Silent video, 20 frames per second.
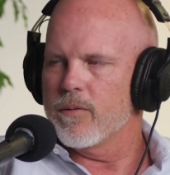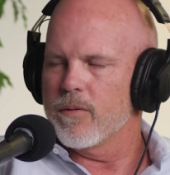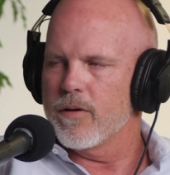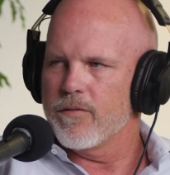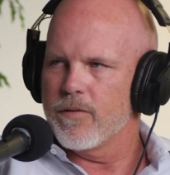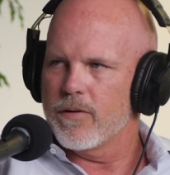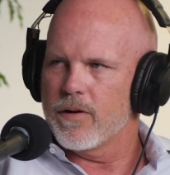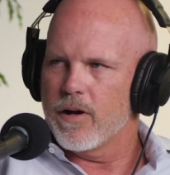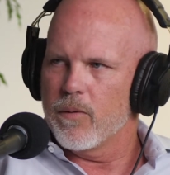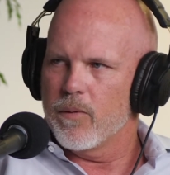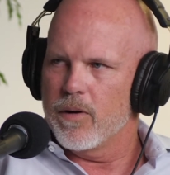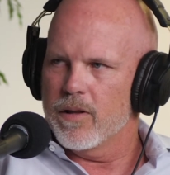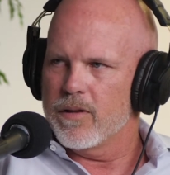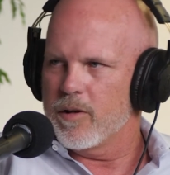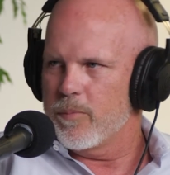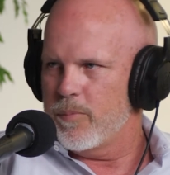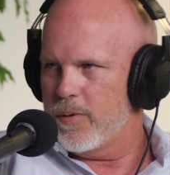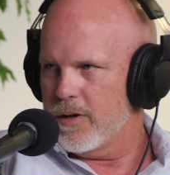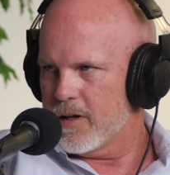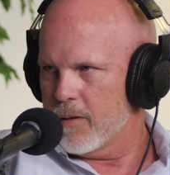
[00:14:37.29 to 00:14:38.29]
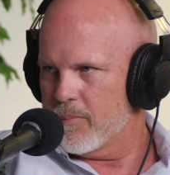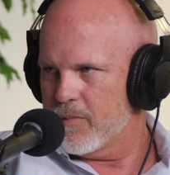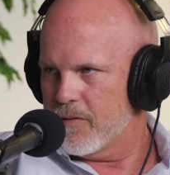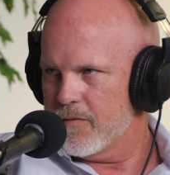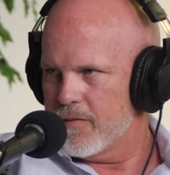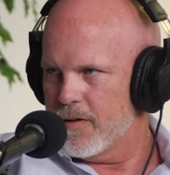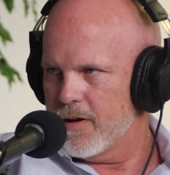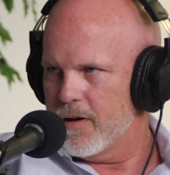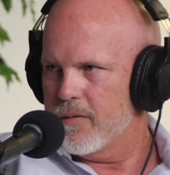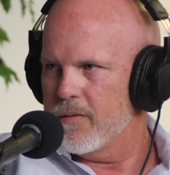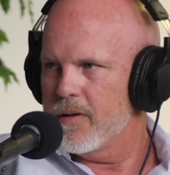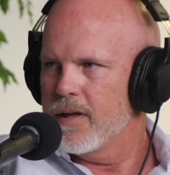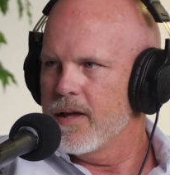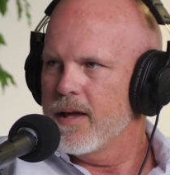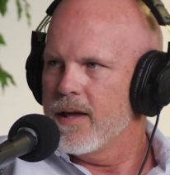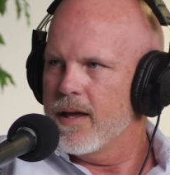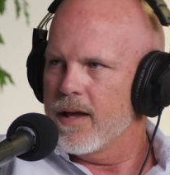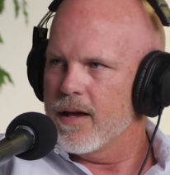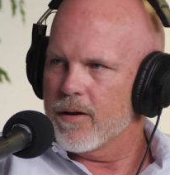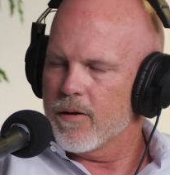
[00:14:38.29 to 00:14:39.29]
if you're not willing to pick up the phone
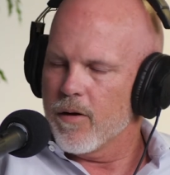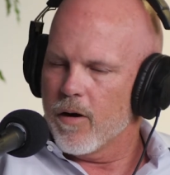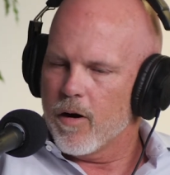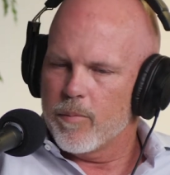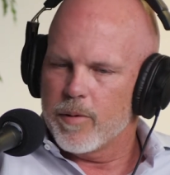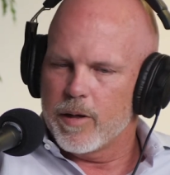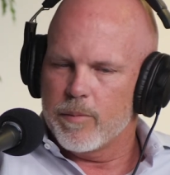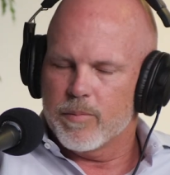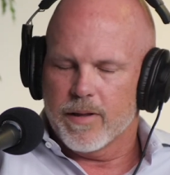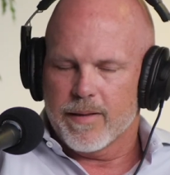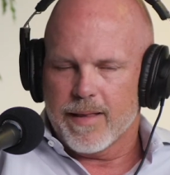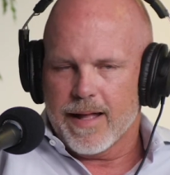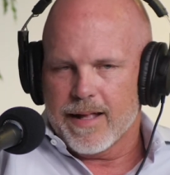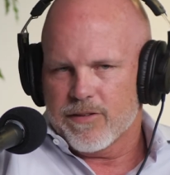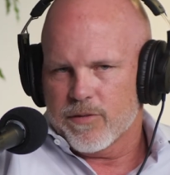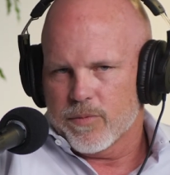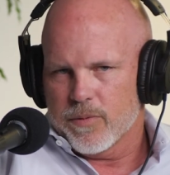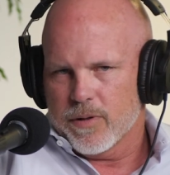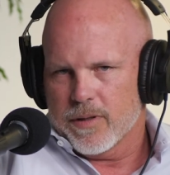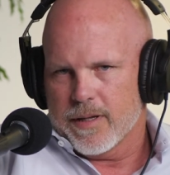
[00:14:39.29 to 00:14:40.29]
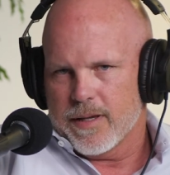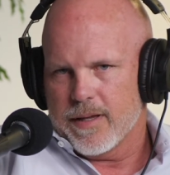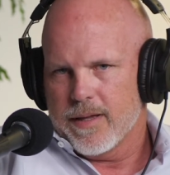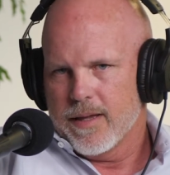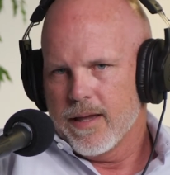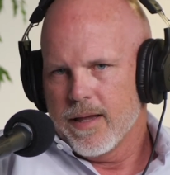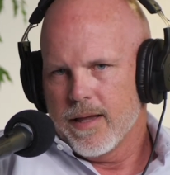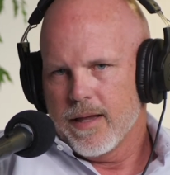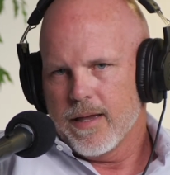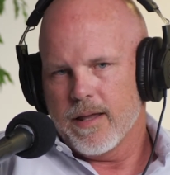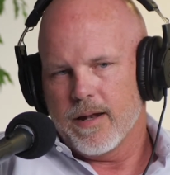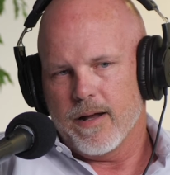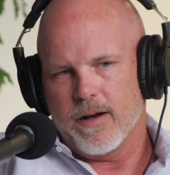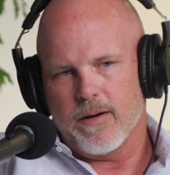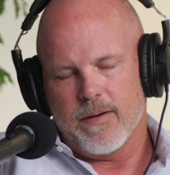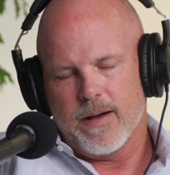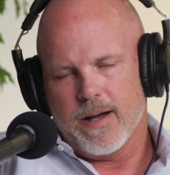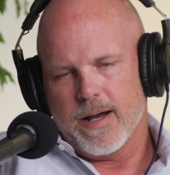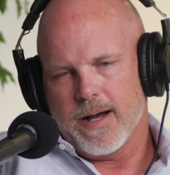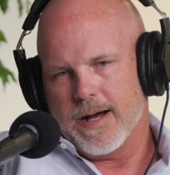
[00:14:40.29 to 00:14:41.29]
and call people, and that's really,
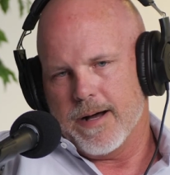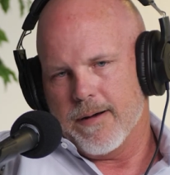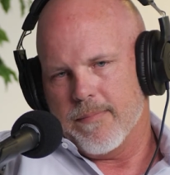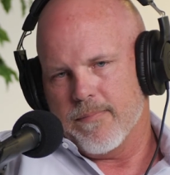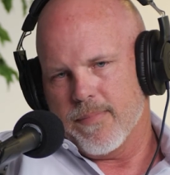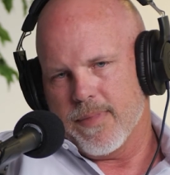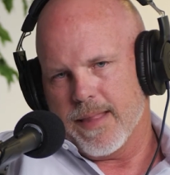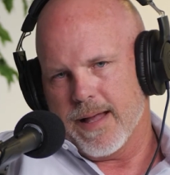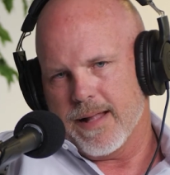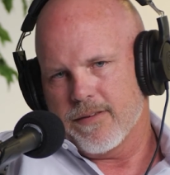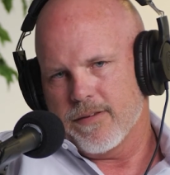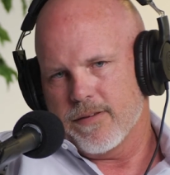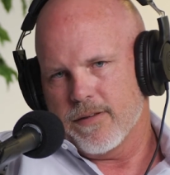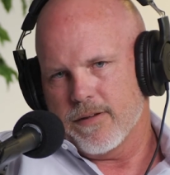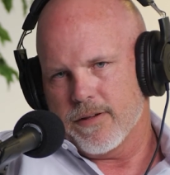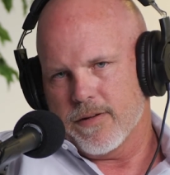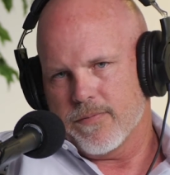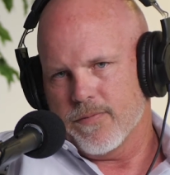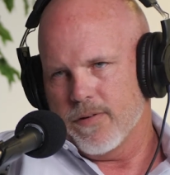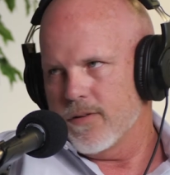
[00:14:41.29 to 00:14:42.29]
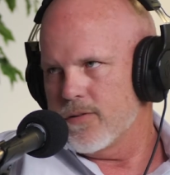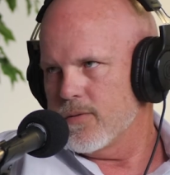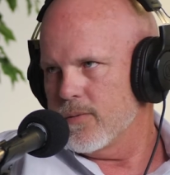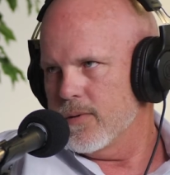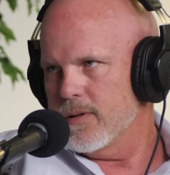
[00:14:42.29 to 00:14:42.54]
that's the difference.